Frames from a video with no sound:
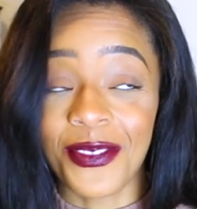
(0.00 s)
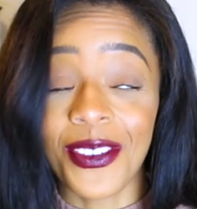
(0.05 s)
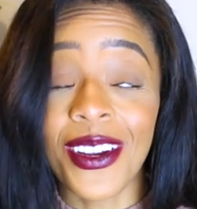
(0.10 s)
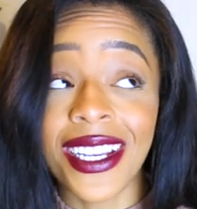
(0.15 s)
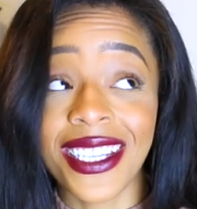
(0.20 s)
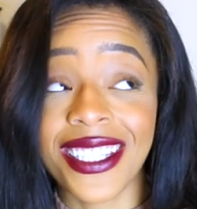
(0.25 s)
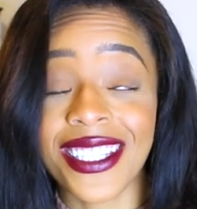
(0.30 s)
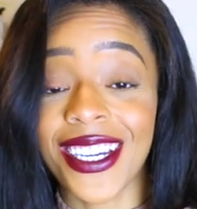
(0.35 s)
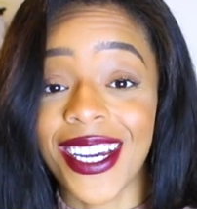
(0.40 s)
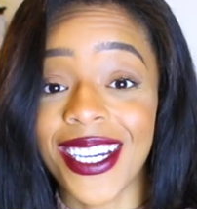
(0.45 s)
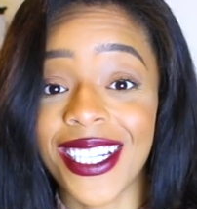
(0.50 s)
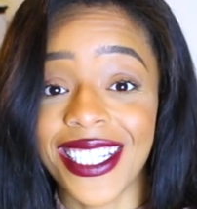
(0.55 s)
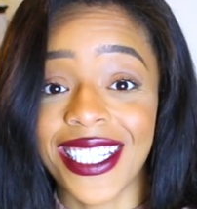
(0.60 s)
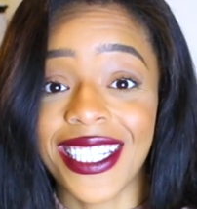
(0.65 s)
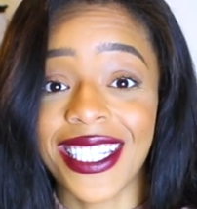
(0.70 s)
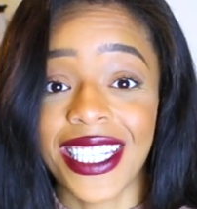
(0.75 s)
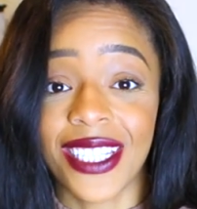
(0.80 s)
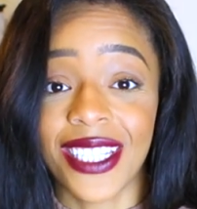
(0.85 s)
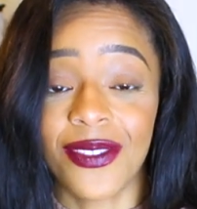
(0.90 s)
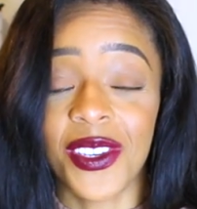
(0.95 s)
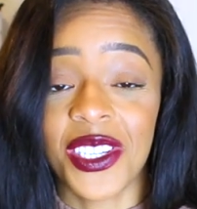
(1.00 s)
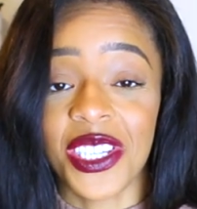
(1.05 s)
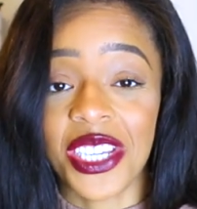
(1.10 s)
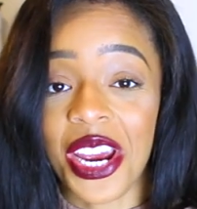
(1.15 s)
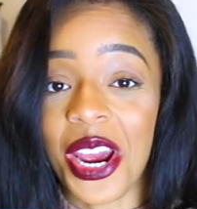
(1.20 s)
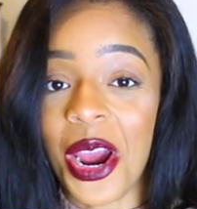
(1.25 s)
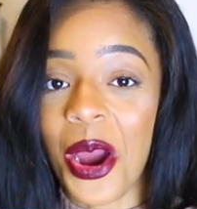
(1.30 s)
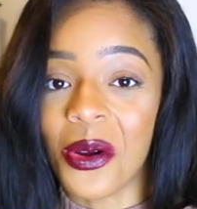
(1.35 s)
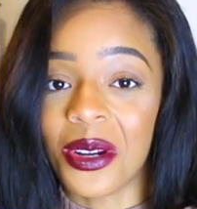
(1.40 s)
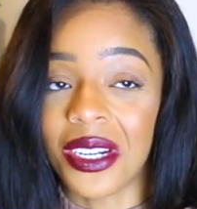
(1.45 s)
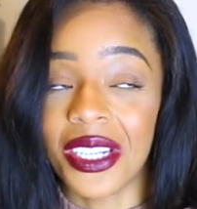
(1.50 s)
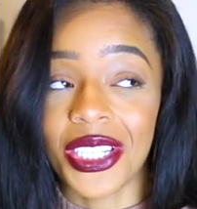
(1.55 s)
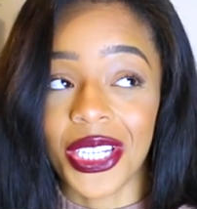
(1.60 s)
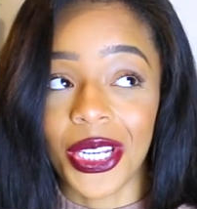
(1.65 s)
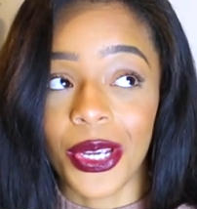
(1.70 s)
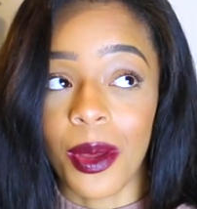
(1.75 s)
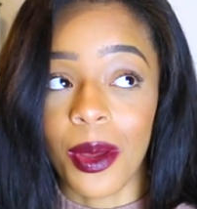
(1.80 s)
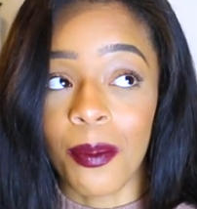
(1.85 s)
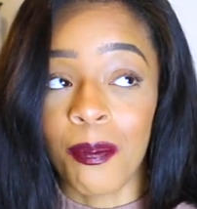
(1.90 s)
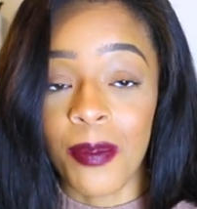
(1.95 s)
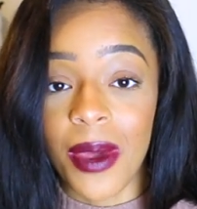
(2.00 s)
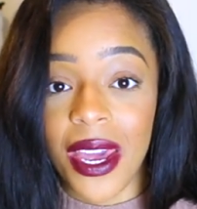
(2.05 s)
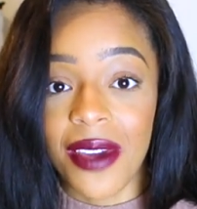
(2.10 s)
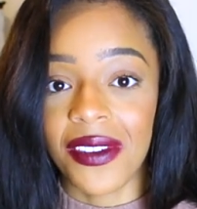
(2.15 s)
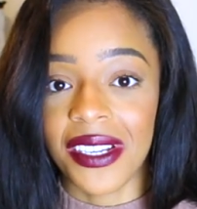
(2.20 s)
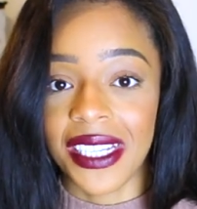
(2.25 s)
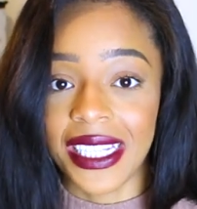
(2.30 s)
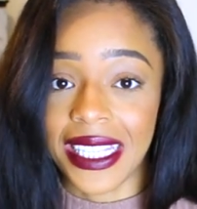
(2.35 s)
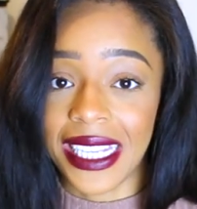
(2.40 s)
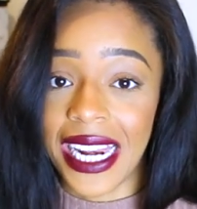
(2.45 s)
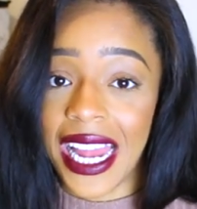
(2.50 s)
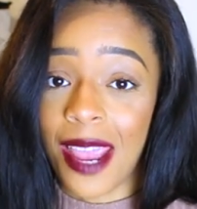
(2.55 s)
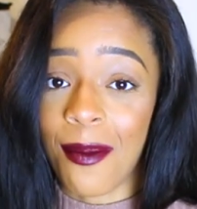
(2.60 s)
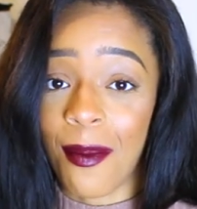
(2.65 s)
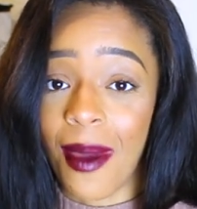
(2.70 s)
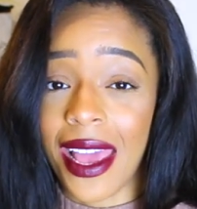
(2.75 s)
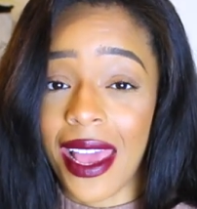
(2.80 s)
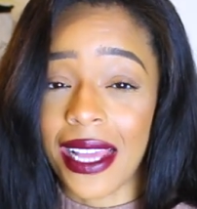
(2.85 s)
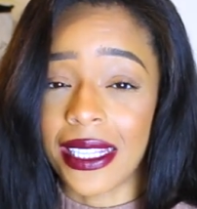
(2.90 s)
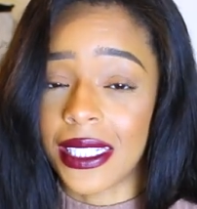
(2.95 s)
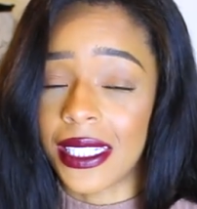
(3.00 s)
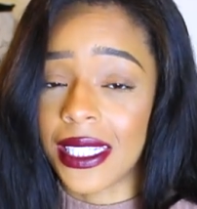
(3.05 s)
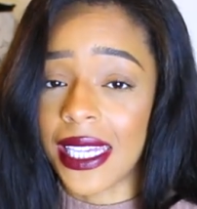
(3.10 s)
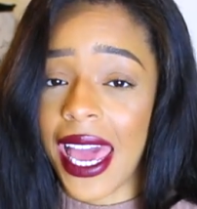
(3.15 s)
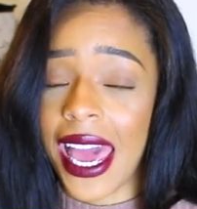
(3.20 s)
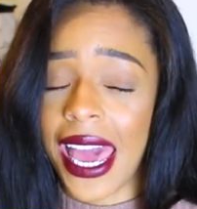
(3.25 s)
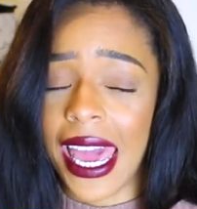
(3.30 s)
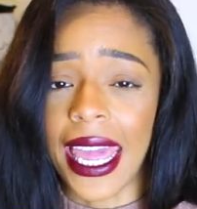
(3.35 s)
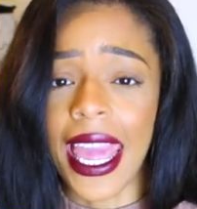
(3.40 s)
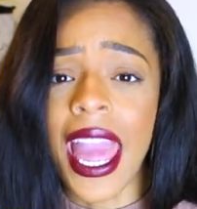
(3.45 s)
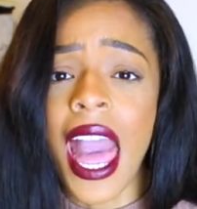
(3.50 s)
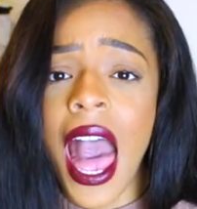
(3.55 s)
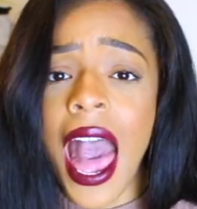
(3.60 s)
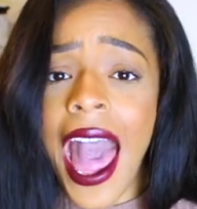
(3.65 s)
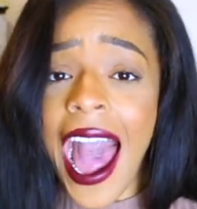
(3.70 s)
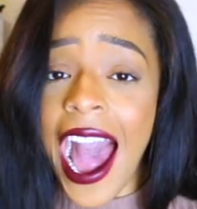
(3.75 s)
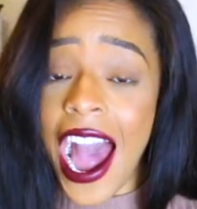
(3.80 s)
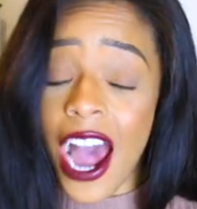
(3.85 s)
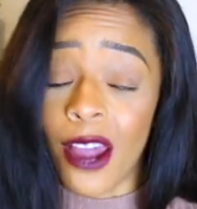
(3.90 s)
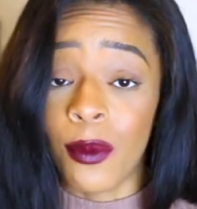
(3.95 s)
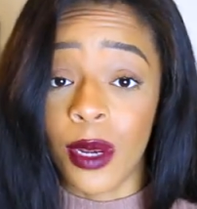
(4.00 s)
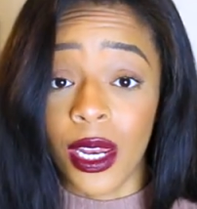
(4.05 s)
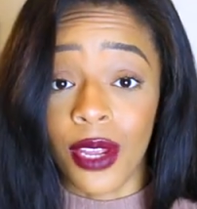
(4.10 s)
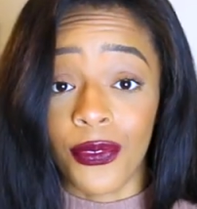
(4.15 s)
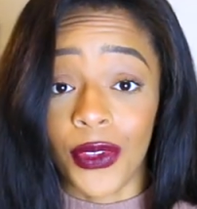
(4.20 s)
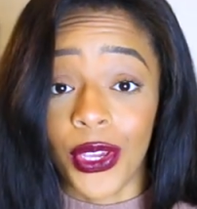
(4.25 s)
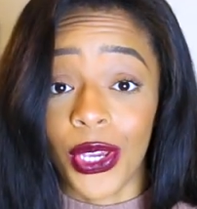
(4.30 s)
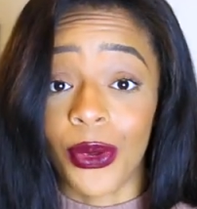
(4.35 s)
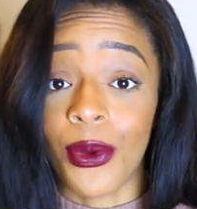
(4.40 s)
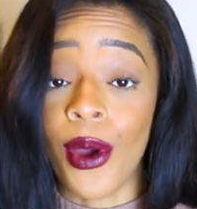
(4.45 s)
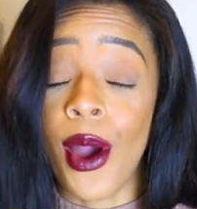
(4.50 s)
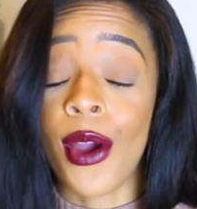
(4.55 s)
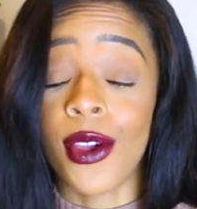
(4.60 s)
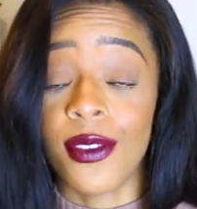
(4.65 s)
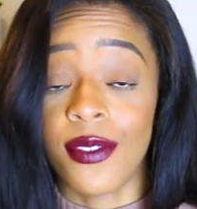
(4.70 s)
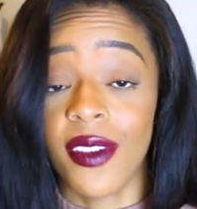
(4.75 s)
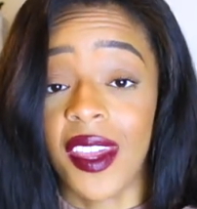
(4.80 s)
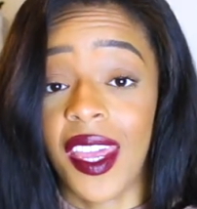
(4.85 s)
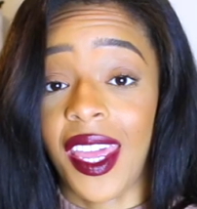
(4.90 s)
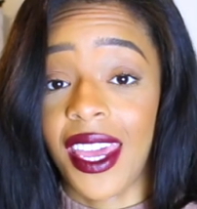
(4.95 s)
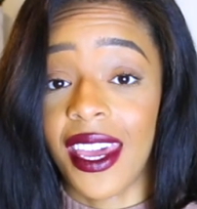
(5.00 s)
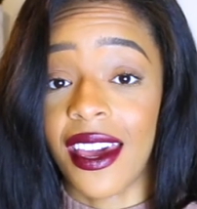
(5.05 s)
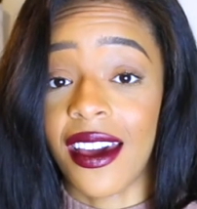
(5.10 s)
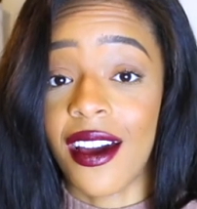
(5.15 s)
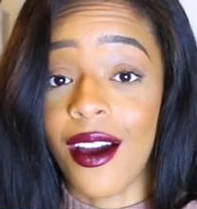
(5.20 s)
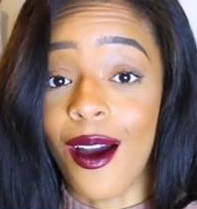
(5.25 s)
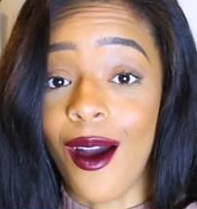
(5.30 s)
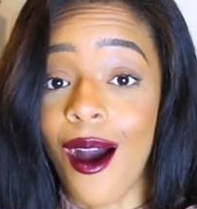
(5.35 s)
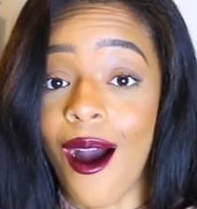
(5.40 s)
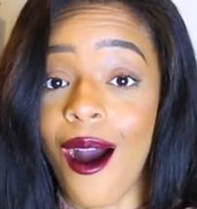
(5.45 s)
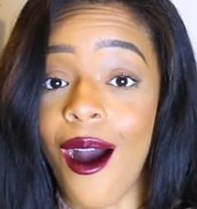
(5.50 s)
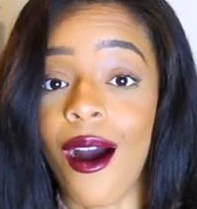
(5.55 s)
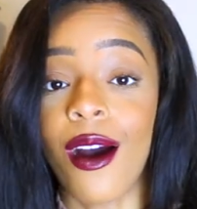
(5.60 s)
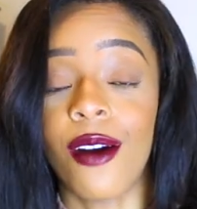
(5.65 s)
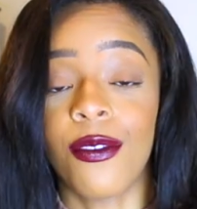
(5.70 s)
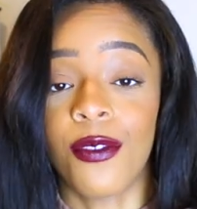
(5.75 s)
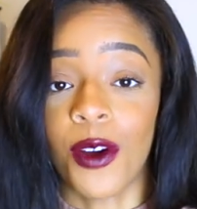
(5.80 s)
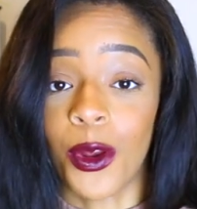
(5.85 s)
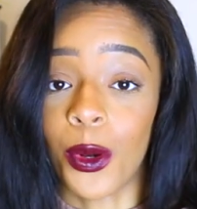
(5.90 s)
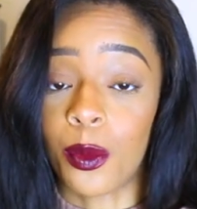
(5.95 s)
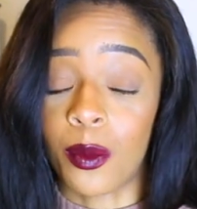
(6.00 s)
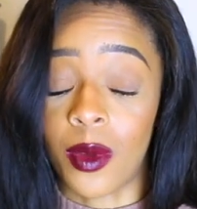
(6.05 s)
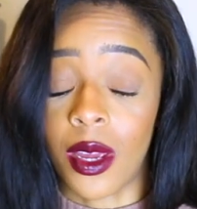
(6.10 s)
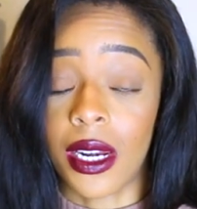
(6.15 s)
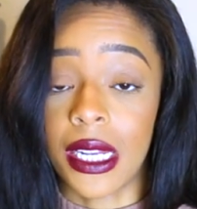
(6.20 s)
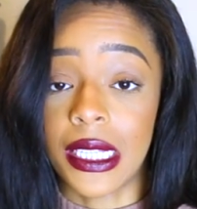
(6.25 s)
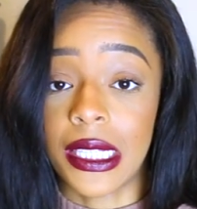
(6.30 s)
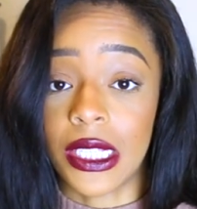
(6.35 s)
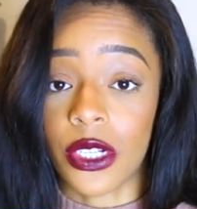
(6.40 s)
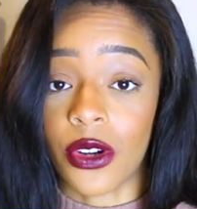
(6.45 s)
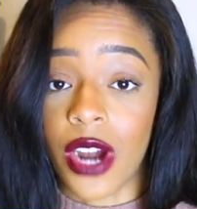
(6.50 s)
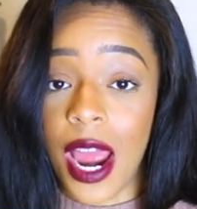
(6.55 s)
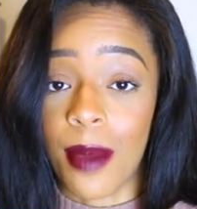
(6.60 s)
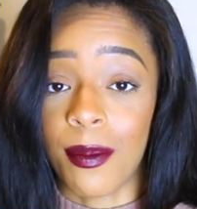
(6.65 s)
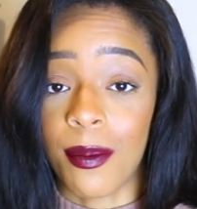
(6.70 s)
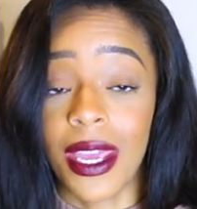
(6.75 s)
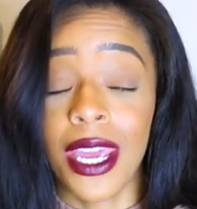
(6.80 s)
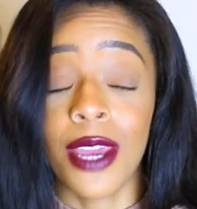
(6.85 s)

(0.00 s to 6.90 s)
fully started into this video, I want to do a bit of a disclaimer and say how many of you over here are following me on Instagram.